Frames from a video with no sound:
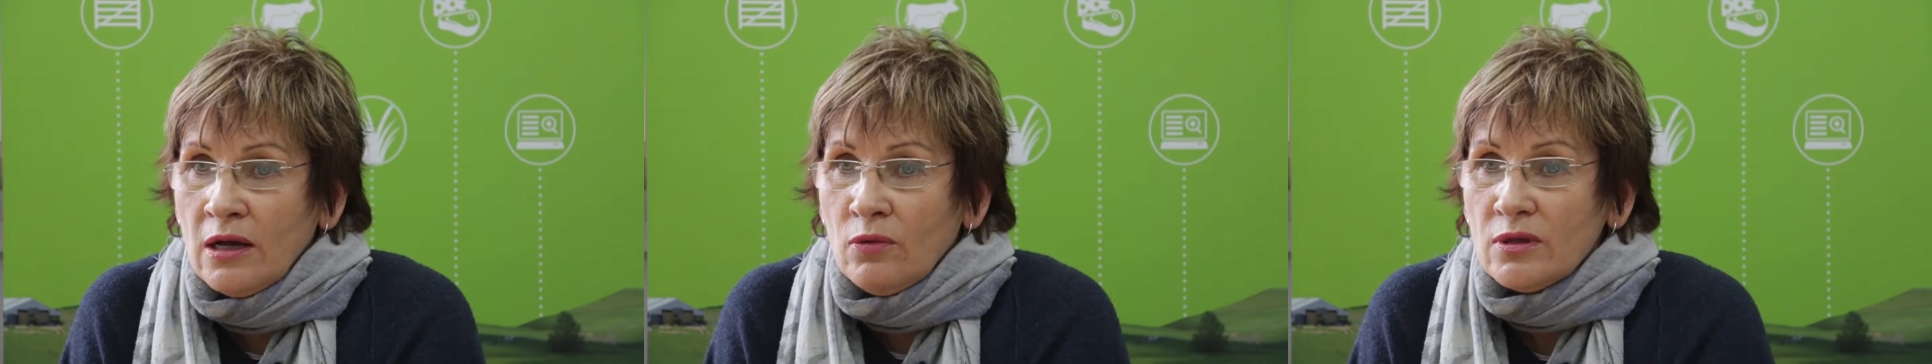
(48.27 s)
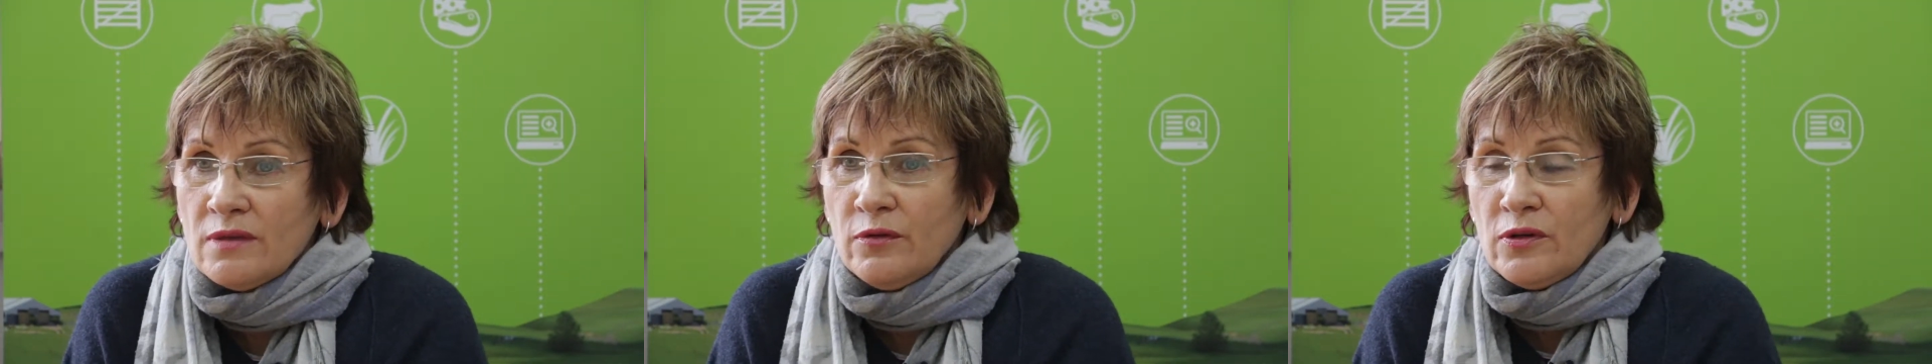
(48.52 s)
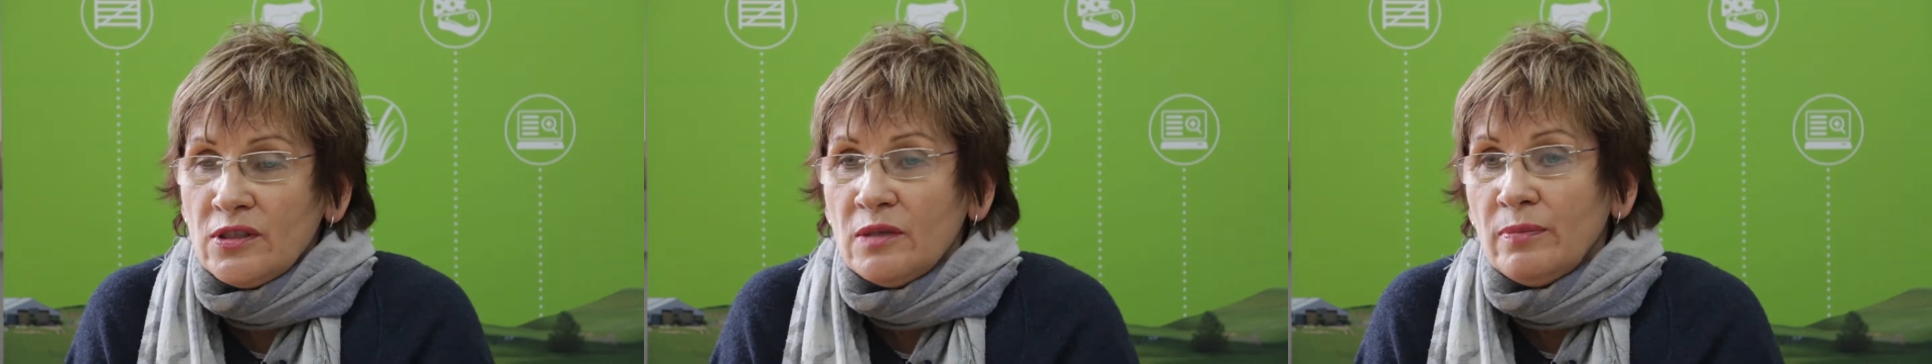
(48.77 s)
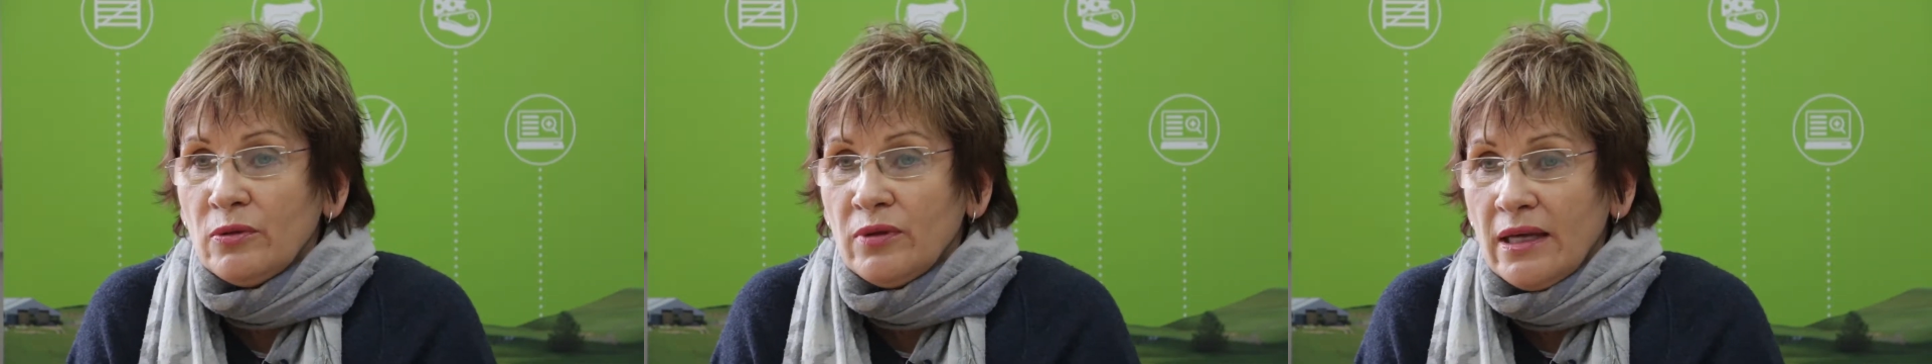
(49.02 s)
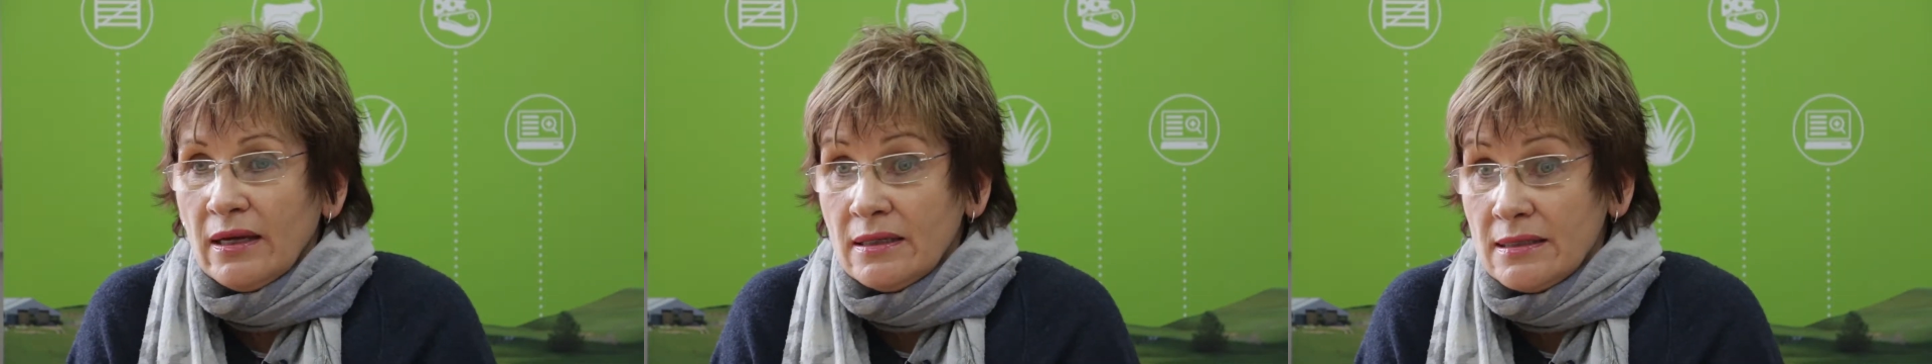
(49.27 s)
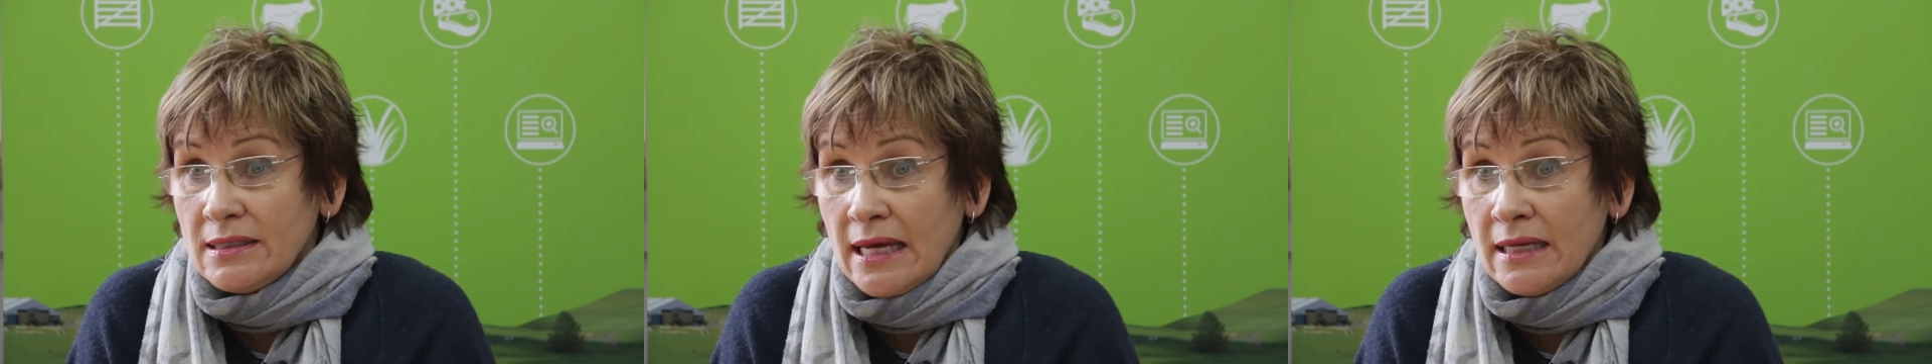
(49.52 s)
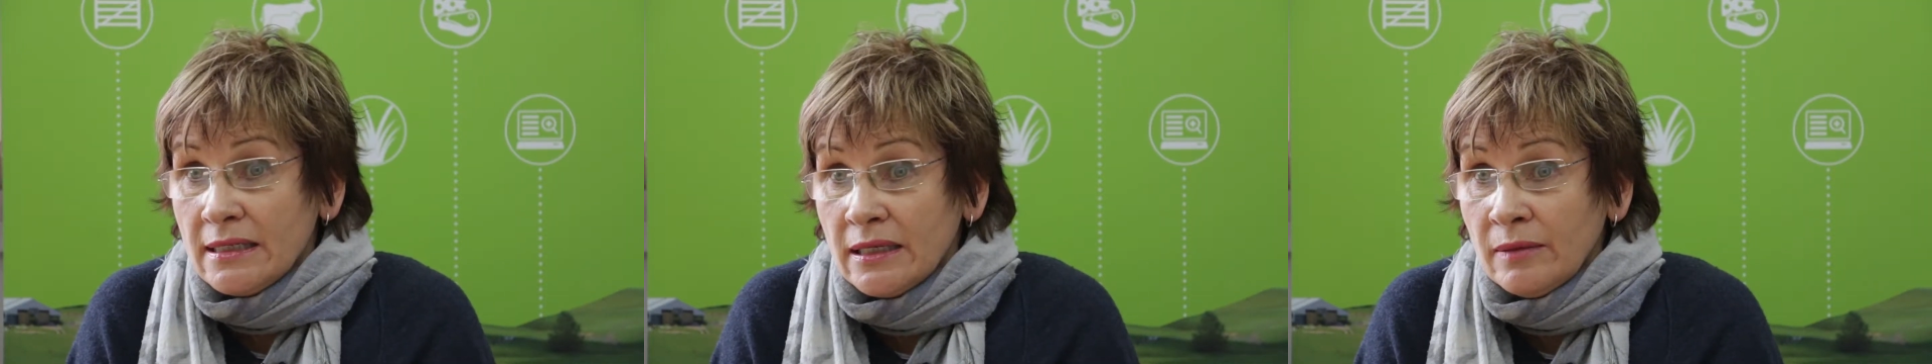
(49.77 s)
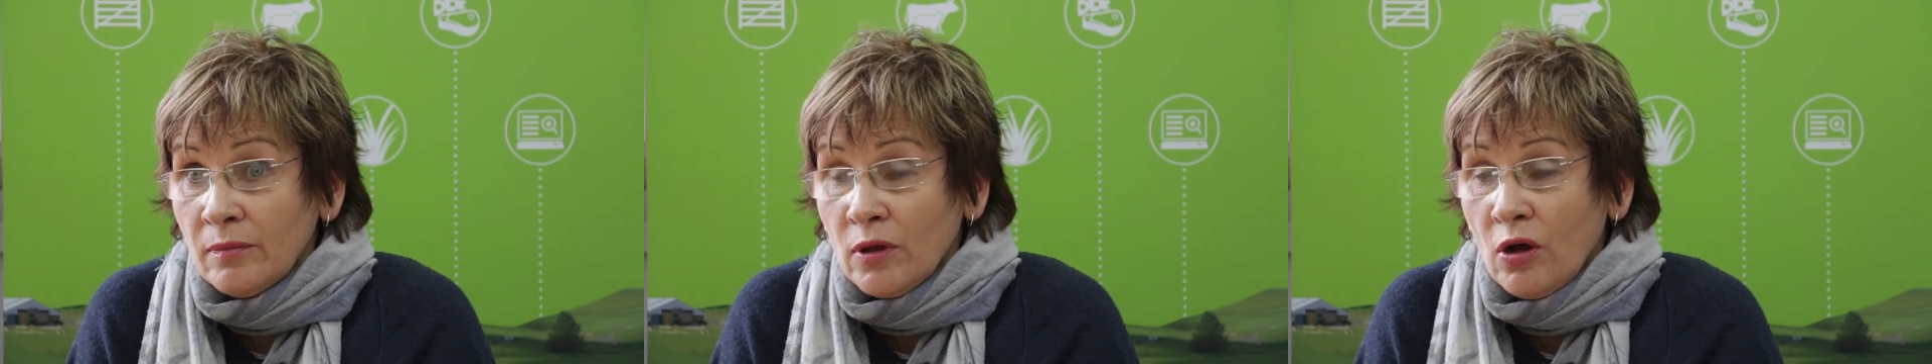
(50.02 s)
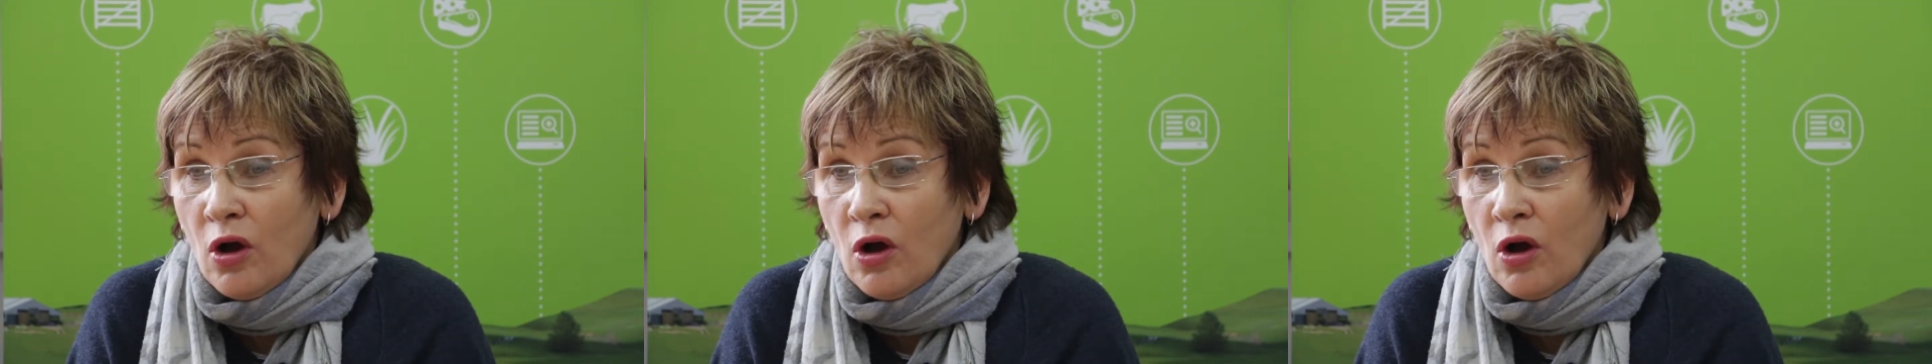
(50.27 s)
was first to build the understanding